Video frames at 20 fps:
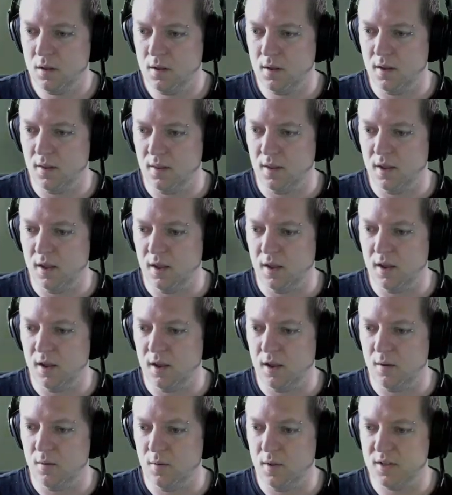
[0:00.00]
And
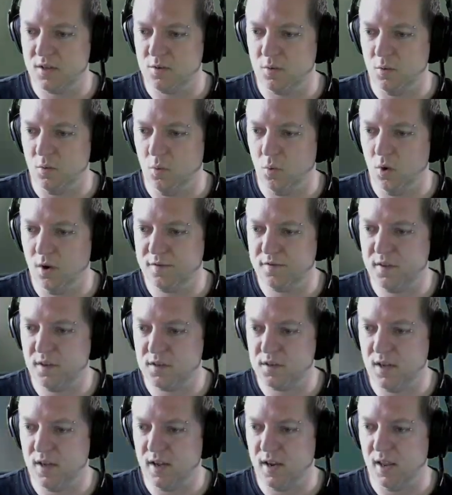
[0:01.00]
then let's waft
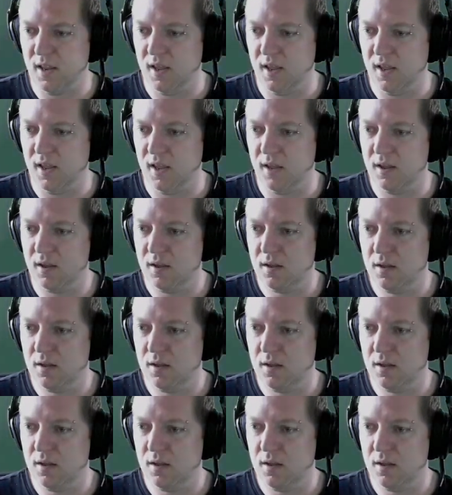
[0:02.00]
this out here